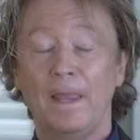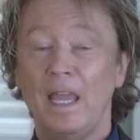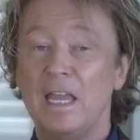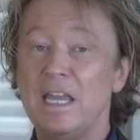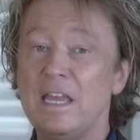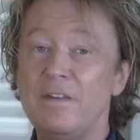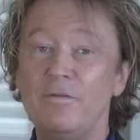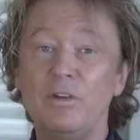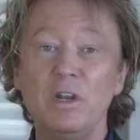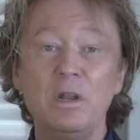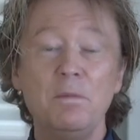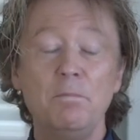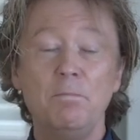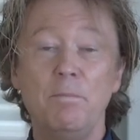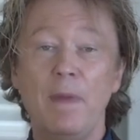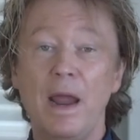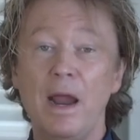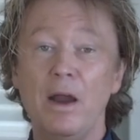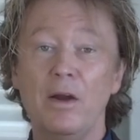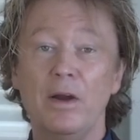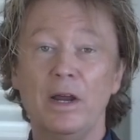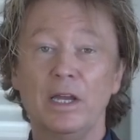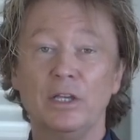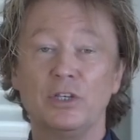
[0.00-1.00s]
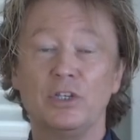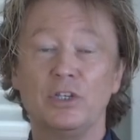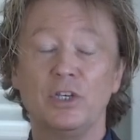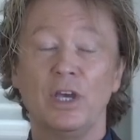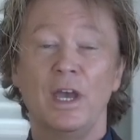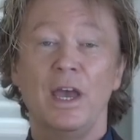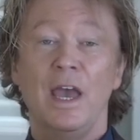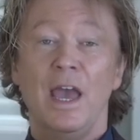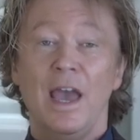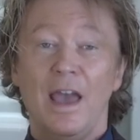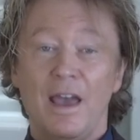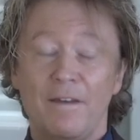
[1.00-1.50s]
even in marriage.
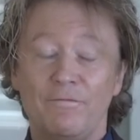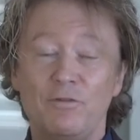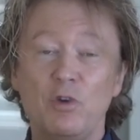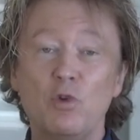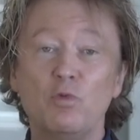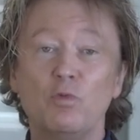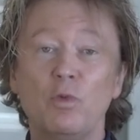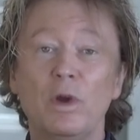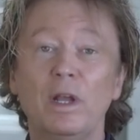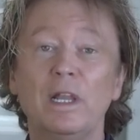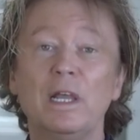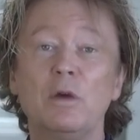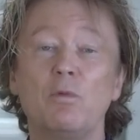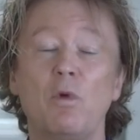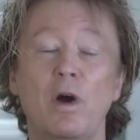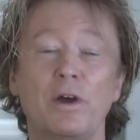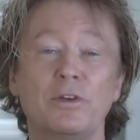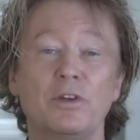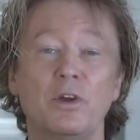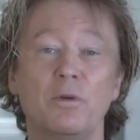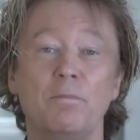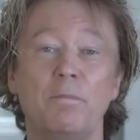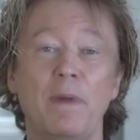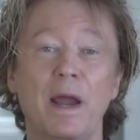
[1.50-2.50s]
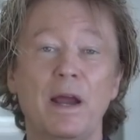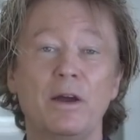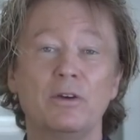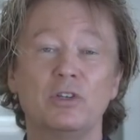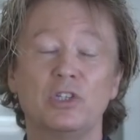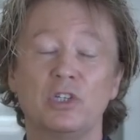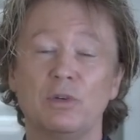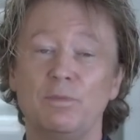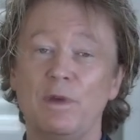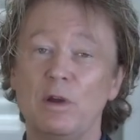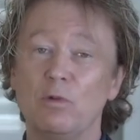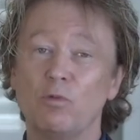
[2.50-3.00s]
If you really want your
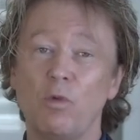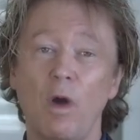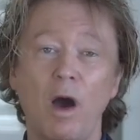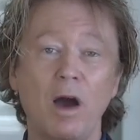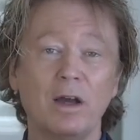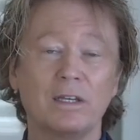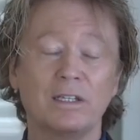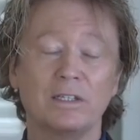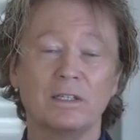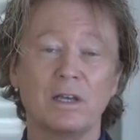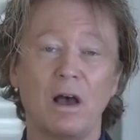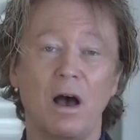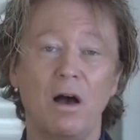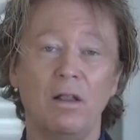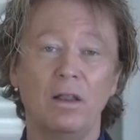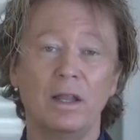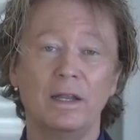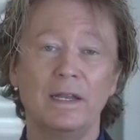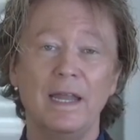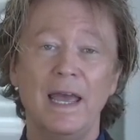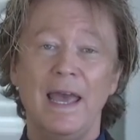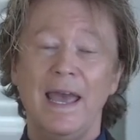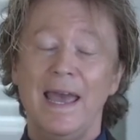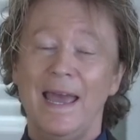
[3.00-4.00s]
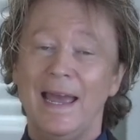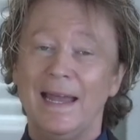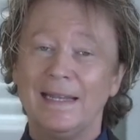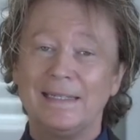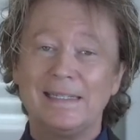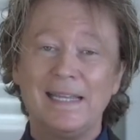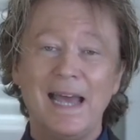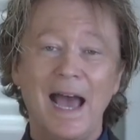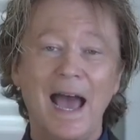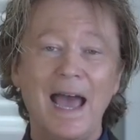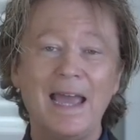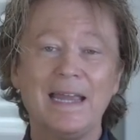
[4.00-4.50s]
marriage to be rock solid and
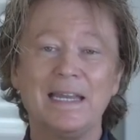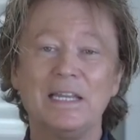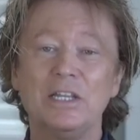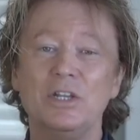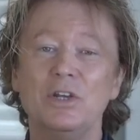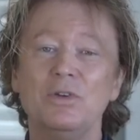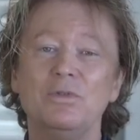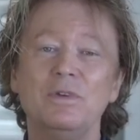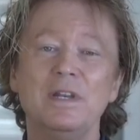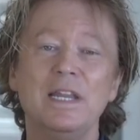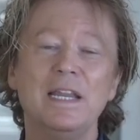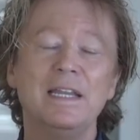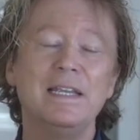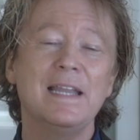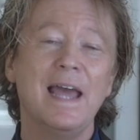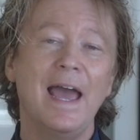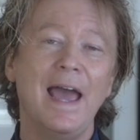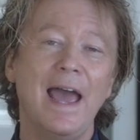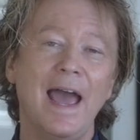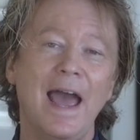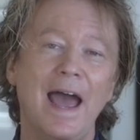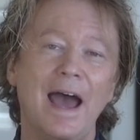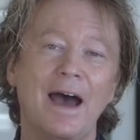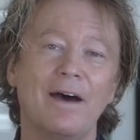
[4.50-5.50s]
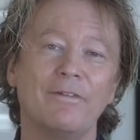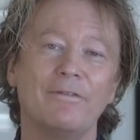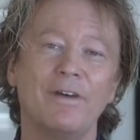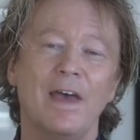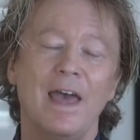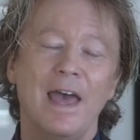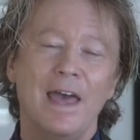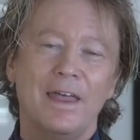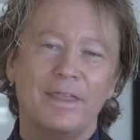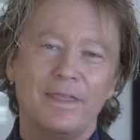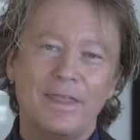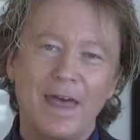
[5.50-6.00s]
tight, you need to have
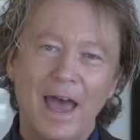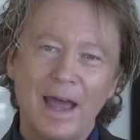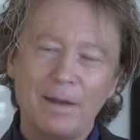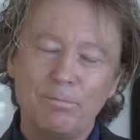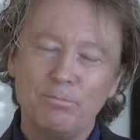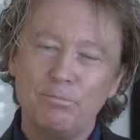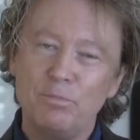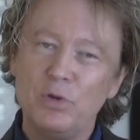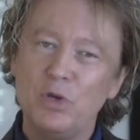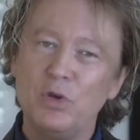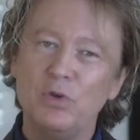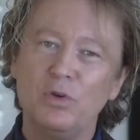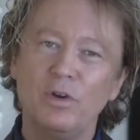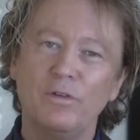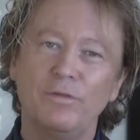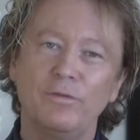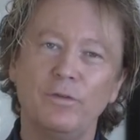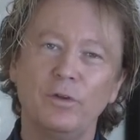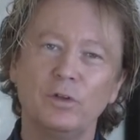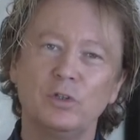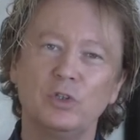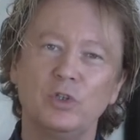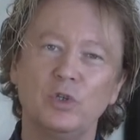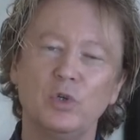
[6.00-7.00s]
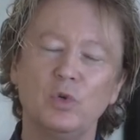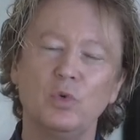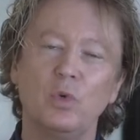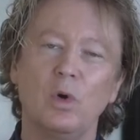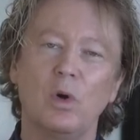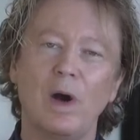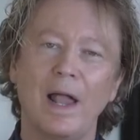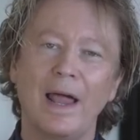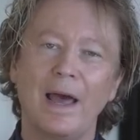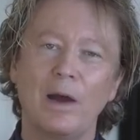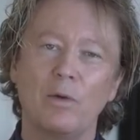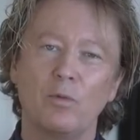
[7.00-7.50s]
that beautiful
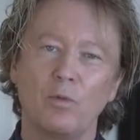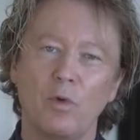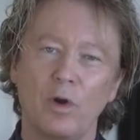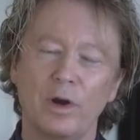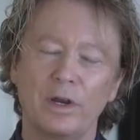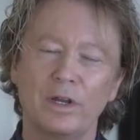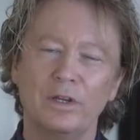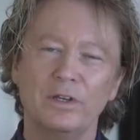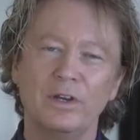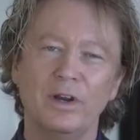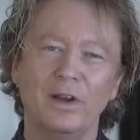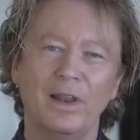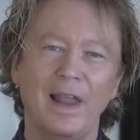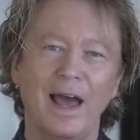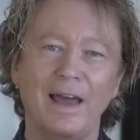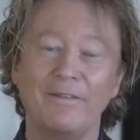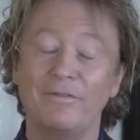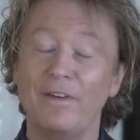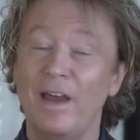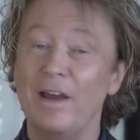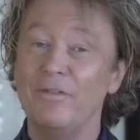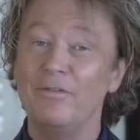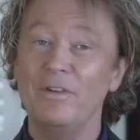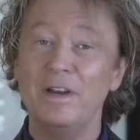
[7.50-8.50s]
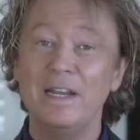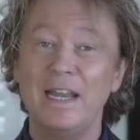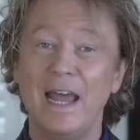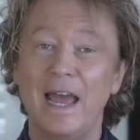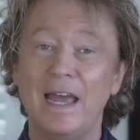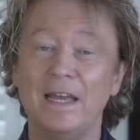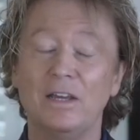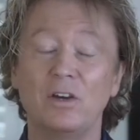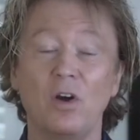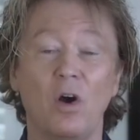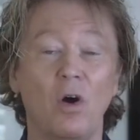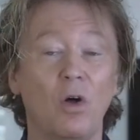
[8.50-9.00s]
tool at work in your life every
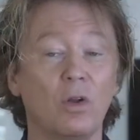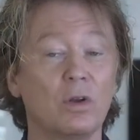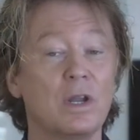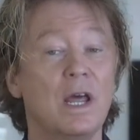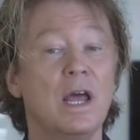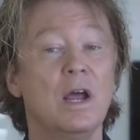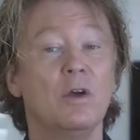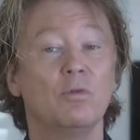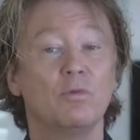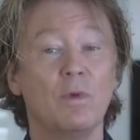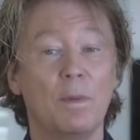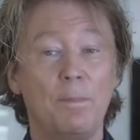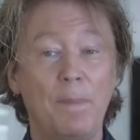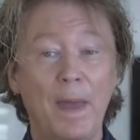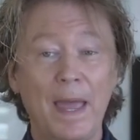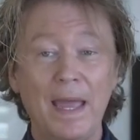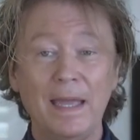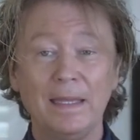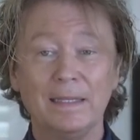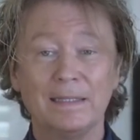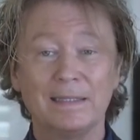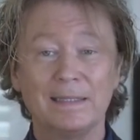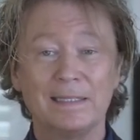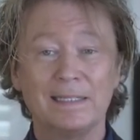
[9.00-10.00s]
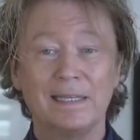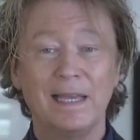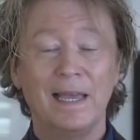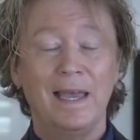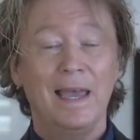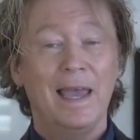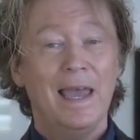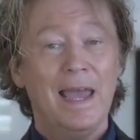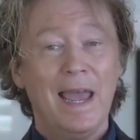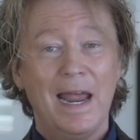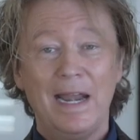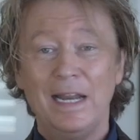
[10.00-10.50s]
day called repentance.
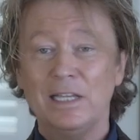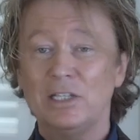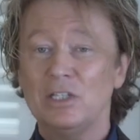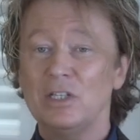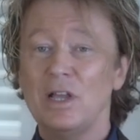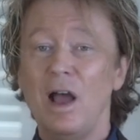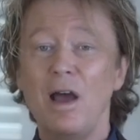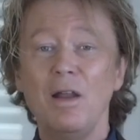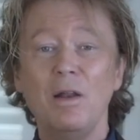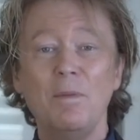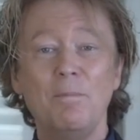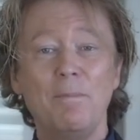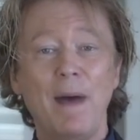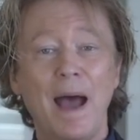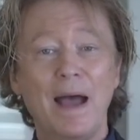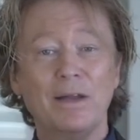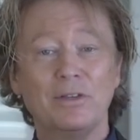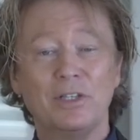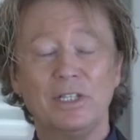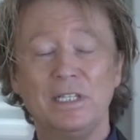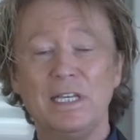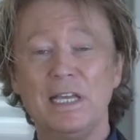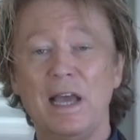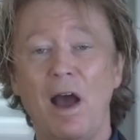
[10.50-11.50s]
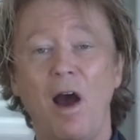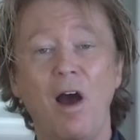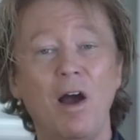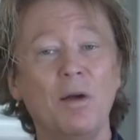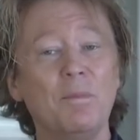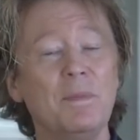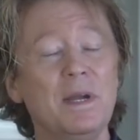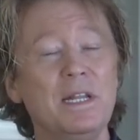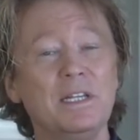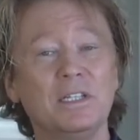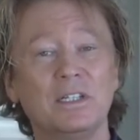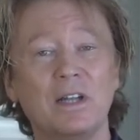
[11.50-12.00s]
And it's not about, see,
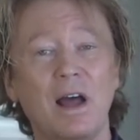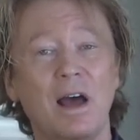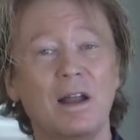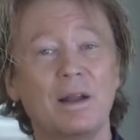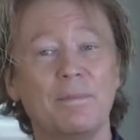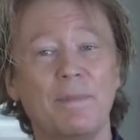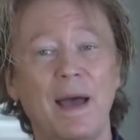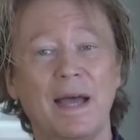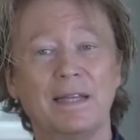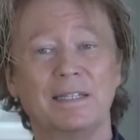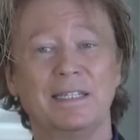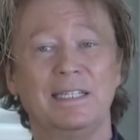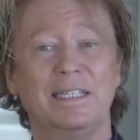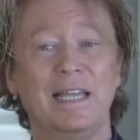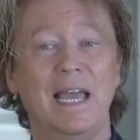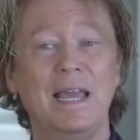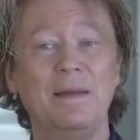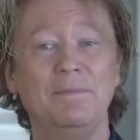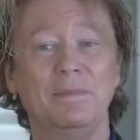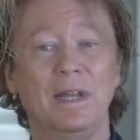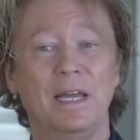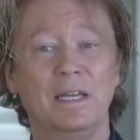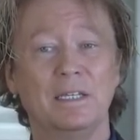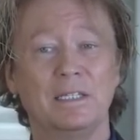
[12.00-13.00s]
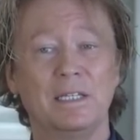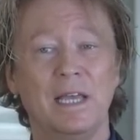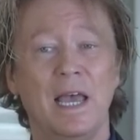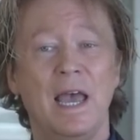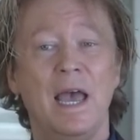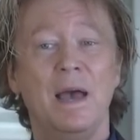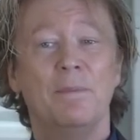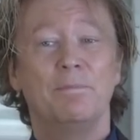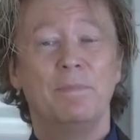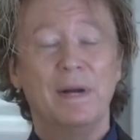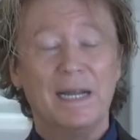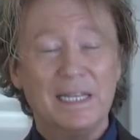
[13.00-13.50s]
harmony is not about sameness,
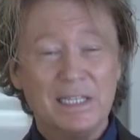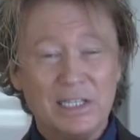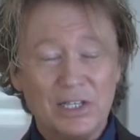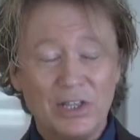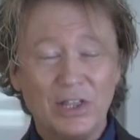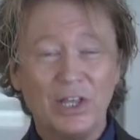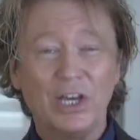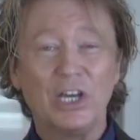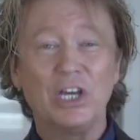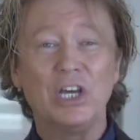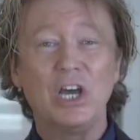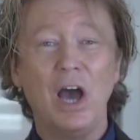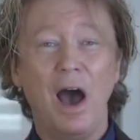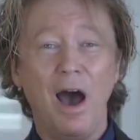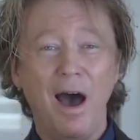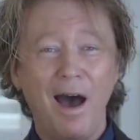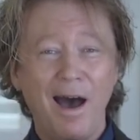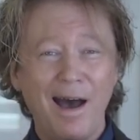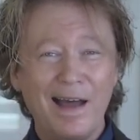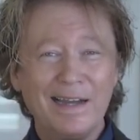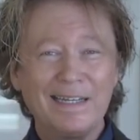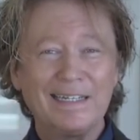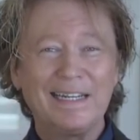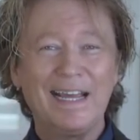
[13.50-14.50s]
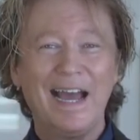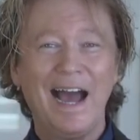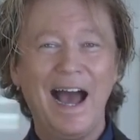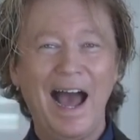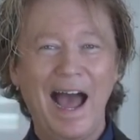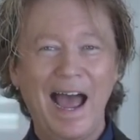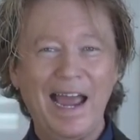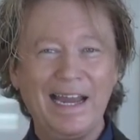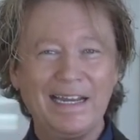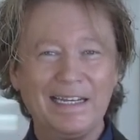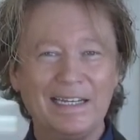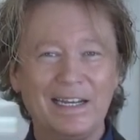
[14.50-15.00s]
but it's the God
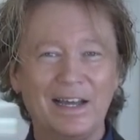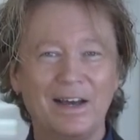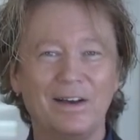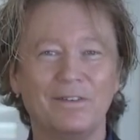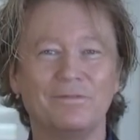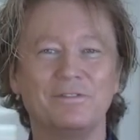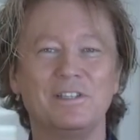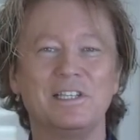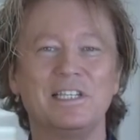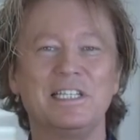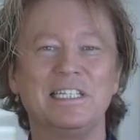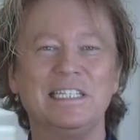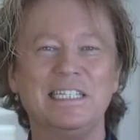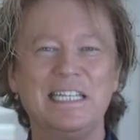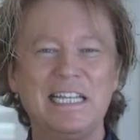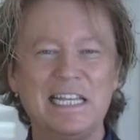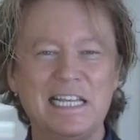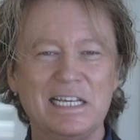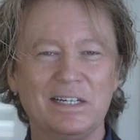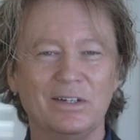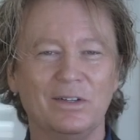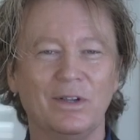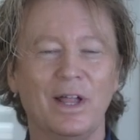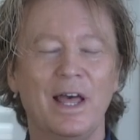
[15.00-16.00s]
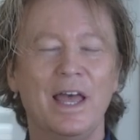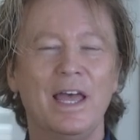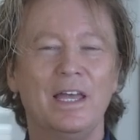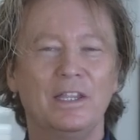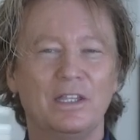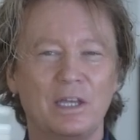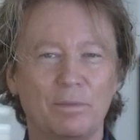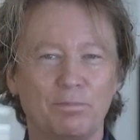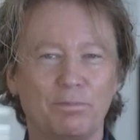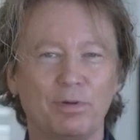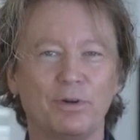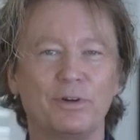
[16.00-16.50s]
kind of steel
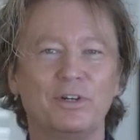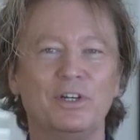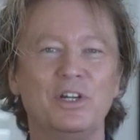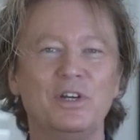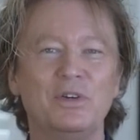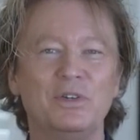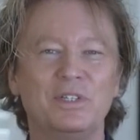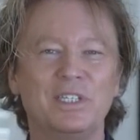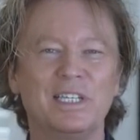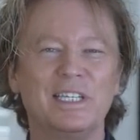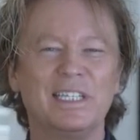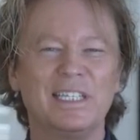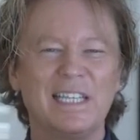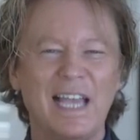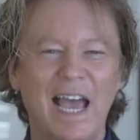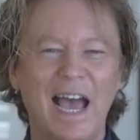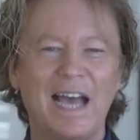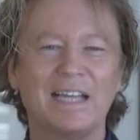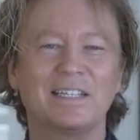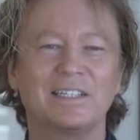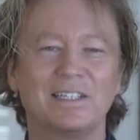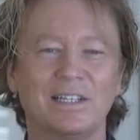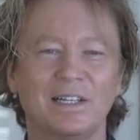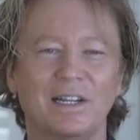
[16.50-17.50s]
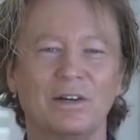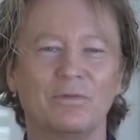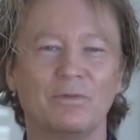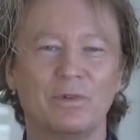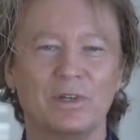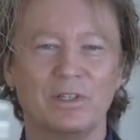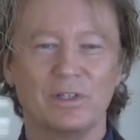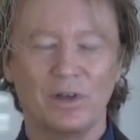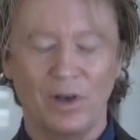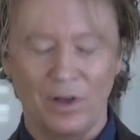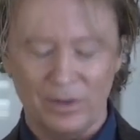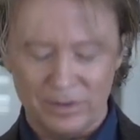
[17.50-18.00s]
that produces excellent
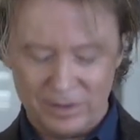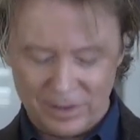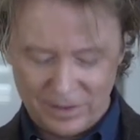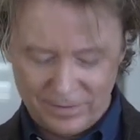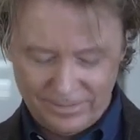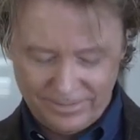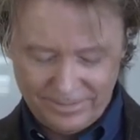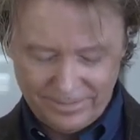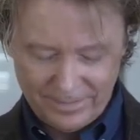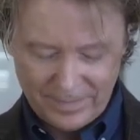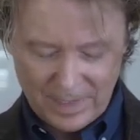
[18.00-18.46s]
results.